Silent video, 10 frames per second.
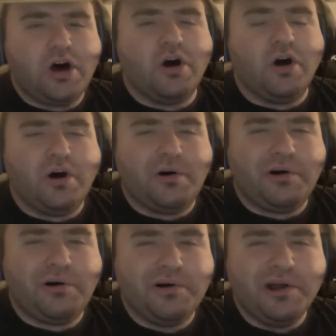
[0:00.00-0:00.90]

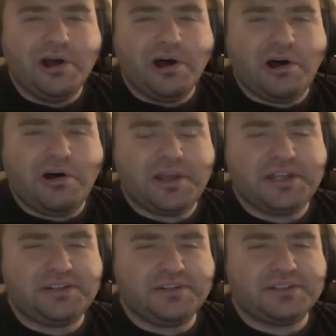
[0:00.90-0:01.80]
Oh,
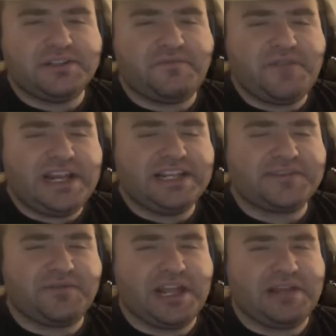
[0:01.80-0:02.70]
he's using the
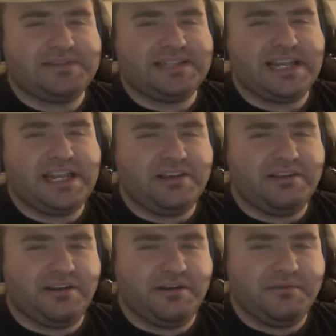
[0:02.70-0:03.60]
Phoenix Flames to
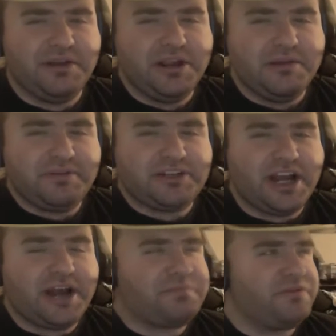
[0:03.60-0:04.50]
heal him, but
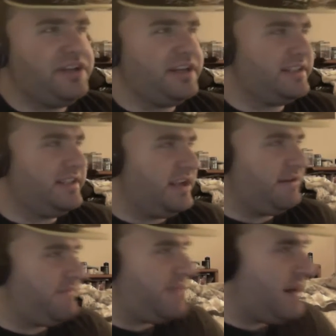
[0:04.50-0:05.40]
Chopper doesn't
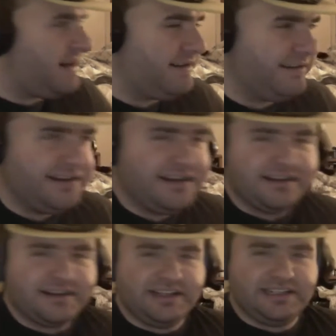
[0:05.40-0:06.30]
like fire.
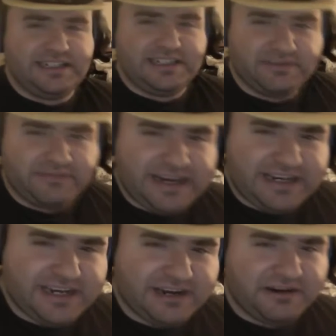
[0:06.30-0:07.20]
Because he's a
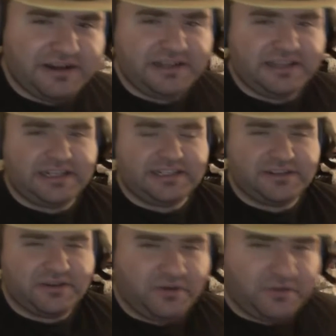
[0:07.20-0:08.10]
reindeer and he likes
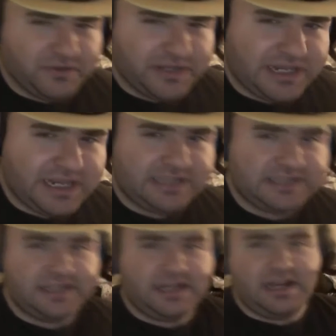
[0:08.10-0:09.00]
the cold. He
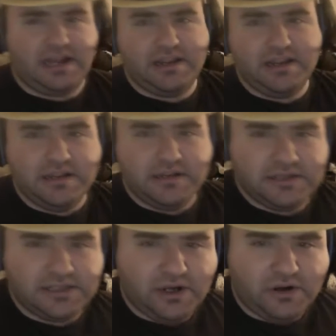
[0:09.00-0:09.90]
hates the hot.
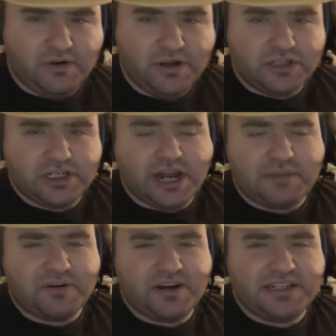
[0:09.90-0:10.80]
So,
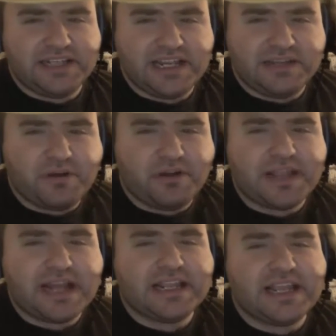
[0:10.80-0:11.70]
Chopper and well,
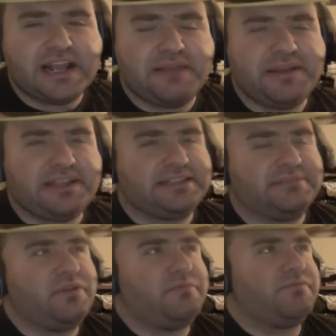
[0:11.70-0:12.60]
that again, it
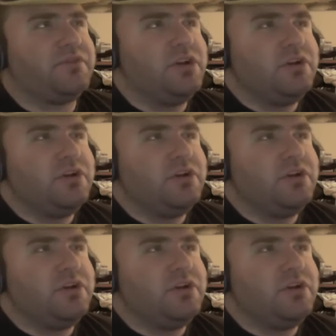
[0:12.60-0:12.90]
makes... Well,